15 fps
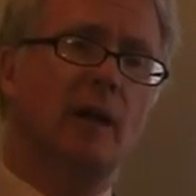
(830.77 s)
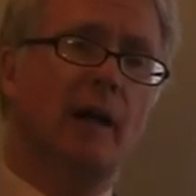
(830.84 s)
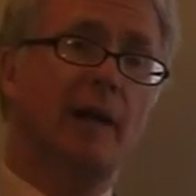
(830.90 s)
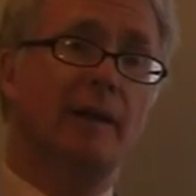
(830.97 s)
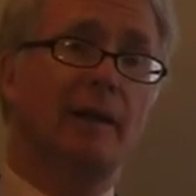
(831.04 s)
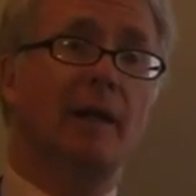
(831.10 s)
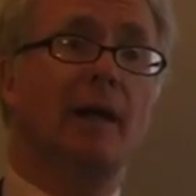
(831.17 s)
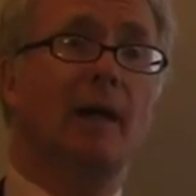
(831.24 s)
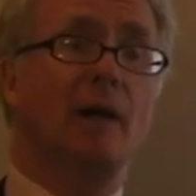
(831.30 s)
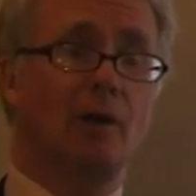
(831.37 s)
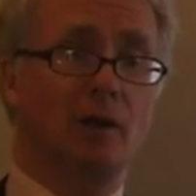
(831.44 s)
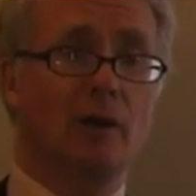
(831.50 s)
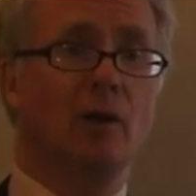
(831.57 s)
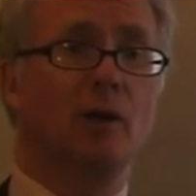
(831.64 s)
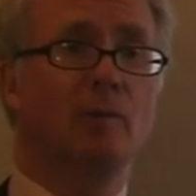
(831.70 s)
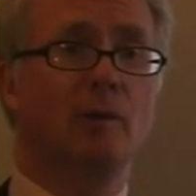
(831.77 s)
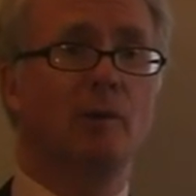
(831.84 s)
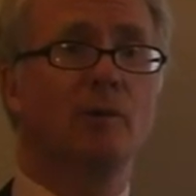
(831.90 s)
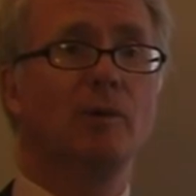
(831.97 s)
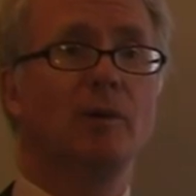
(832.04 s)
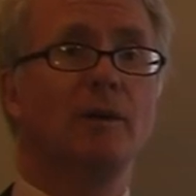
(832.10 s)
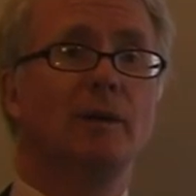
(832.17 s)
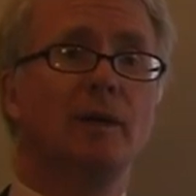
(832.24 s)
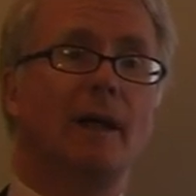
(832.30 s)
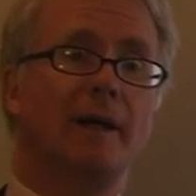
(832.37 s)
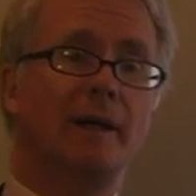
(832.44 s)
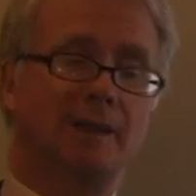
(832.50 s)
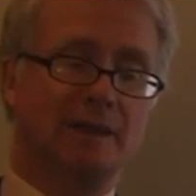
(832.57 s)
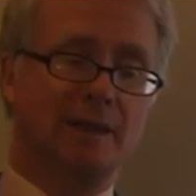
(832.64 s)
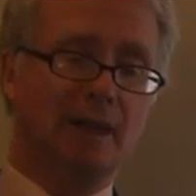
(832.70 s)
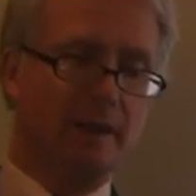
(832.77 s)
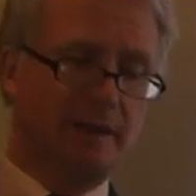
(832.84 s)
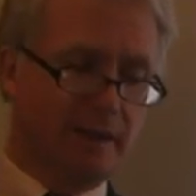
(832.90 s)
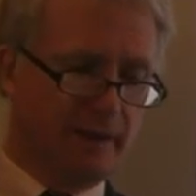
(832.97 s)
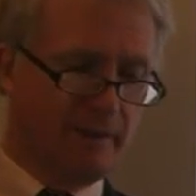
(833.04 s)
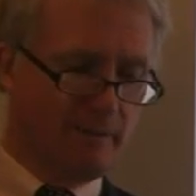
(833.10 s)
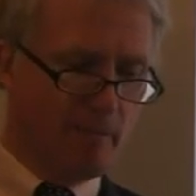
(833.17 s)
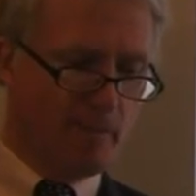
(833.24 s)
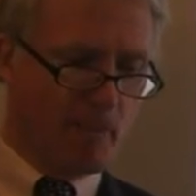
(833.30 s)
and our global understanding